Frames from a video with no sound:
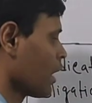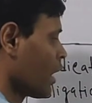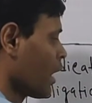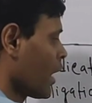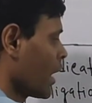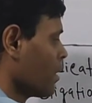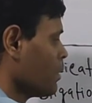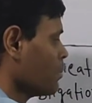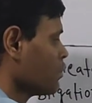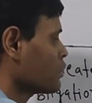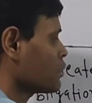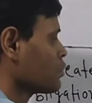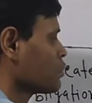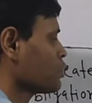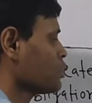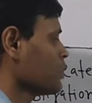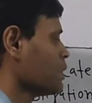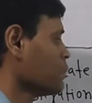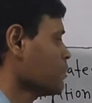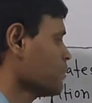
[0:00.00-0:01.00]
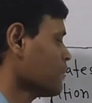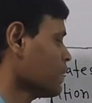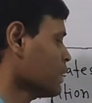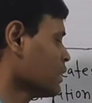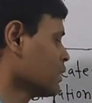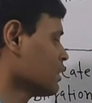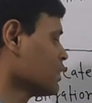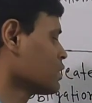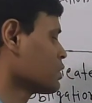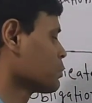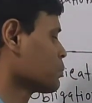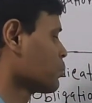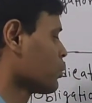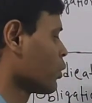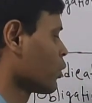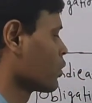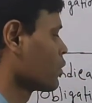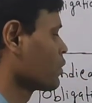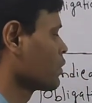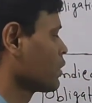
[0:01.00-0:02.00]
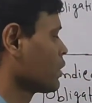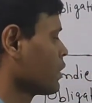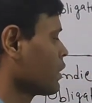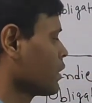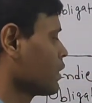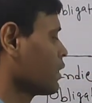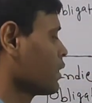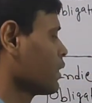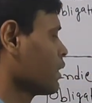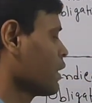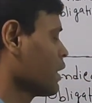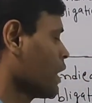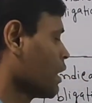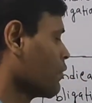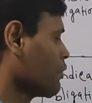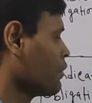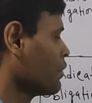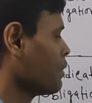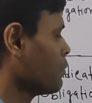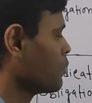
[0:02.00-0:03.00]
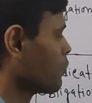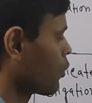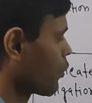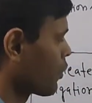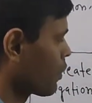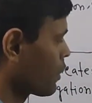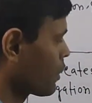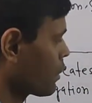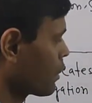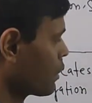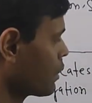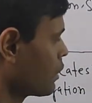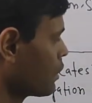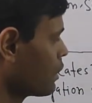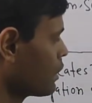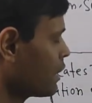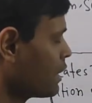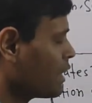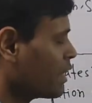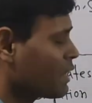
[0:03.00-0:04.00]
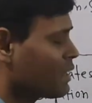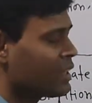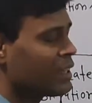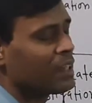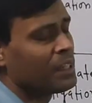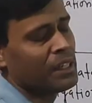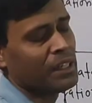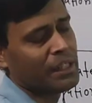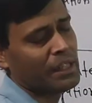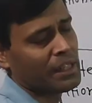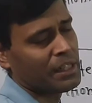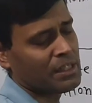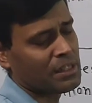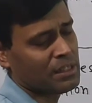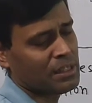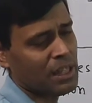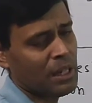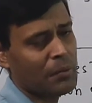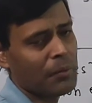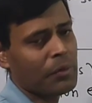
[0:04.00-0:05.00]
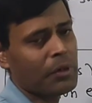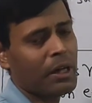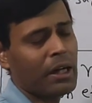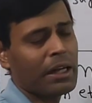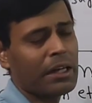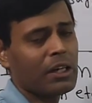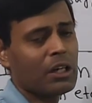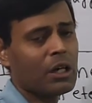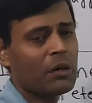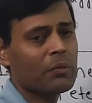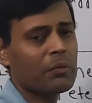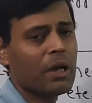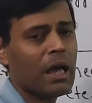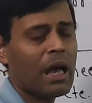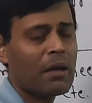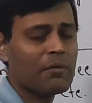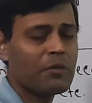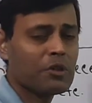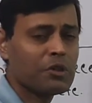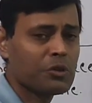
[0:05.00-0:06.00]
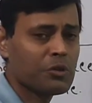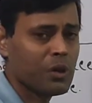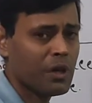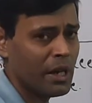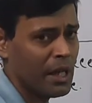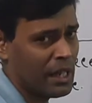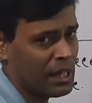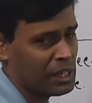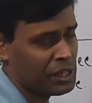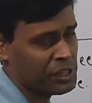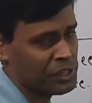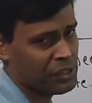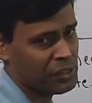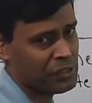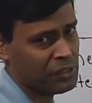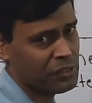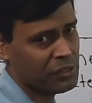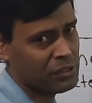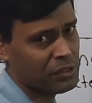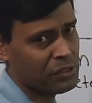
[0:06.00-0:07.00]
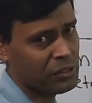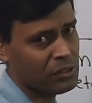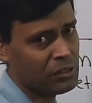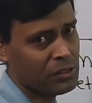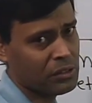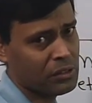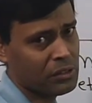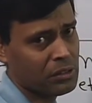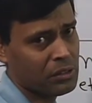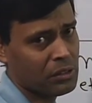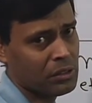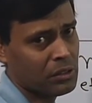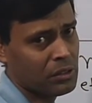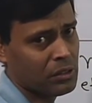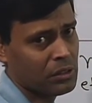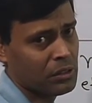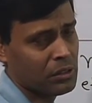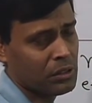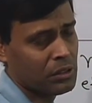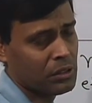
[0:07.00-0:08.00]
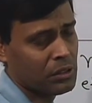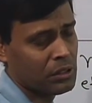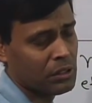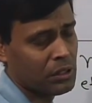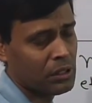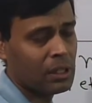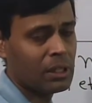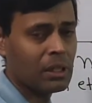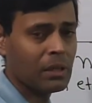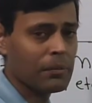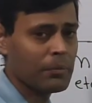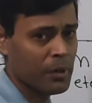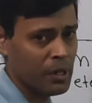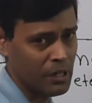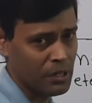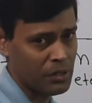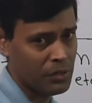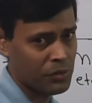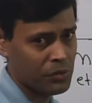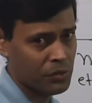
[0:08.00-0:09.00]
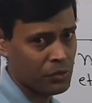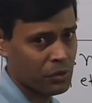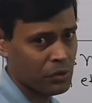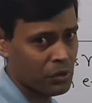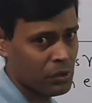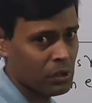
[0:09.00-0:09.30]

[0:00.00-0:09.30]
I would swim in this pond every morning. It indicates some kind of habitual actions in the past.